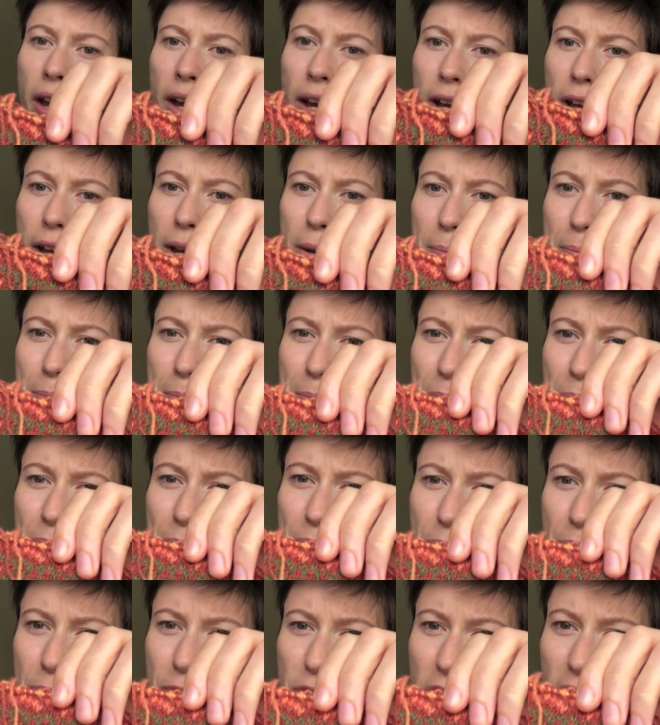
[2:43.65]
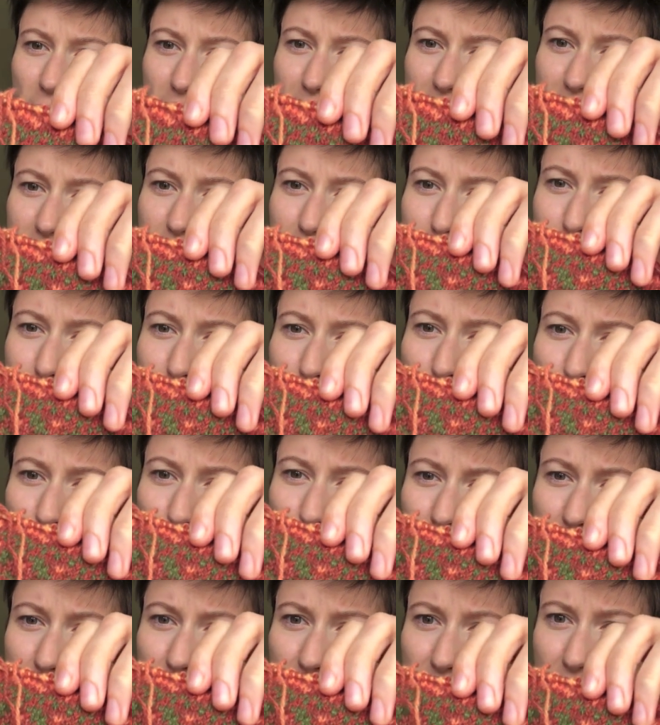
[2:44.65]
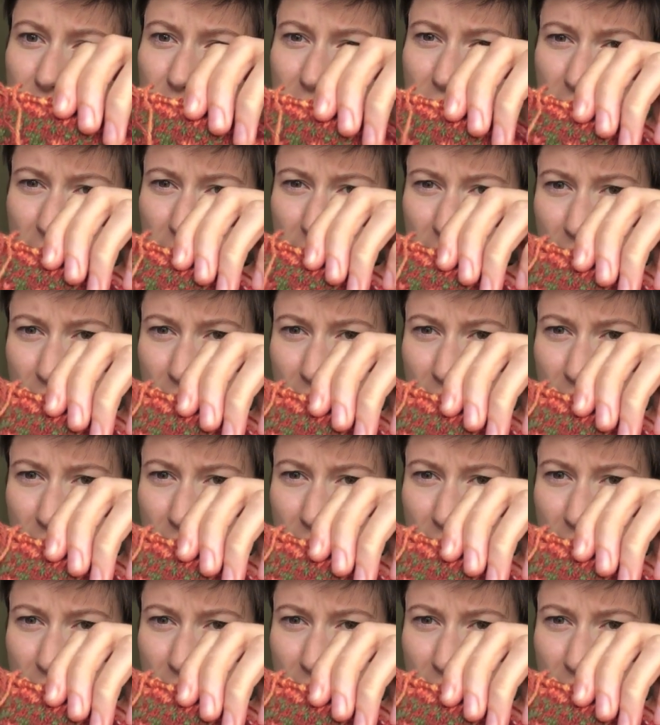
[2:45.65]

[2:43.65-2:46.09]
So there's the Fox,